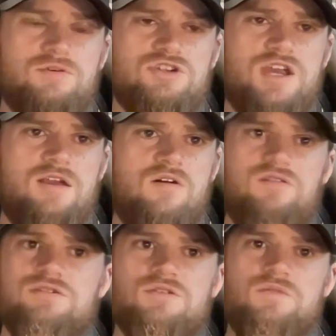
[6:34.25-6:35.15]
Check
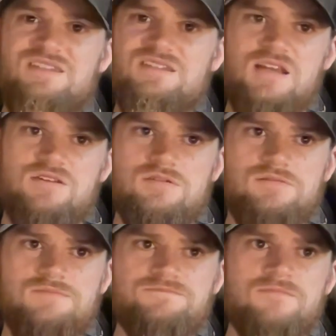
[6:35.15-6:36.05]
also in
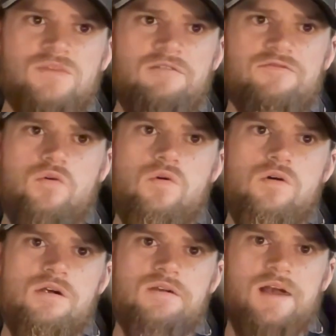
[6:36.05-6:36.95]
dental
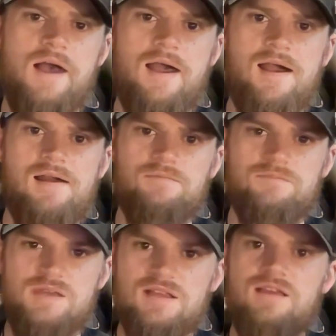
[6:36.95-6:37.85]
for
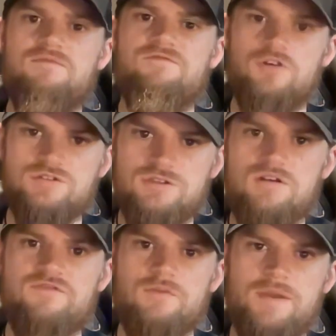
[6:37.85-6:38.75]
being like a first
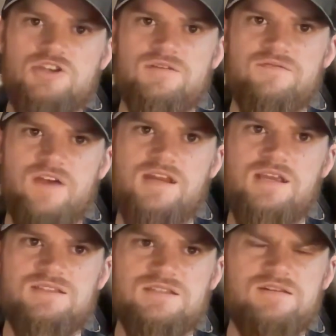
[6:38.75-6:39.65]
look for patient
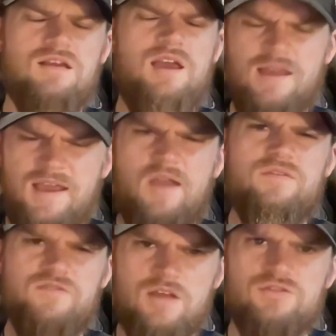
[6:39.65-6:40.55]
financing. And
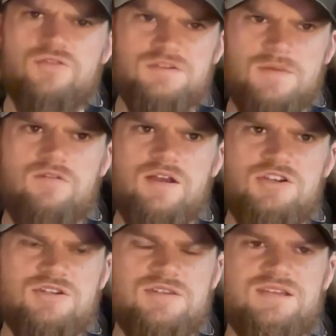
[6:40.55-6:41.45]
we've gone through some
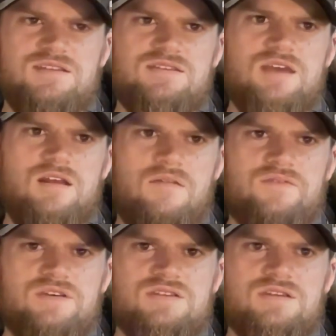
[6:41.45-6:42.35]
iterations since then,
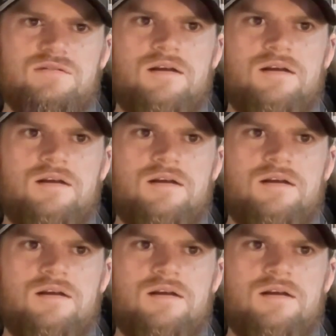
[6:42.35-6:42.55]
obviously.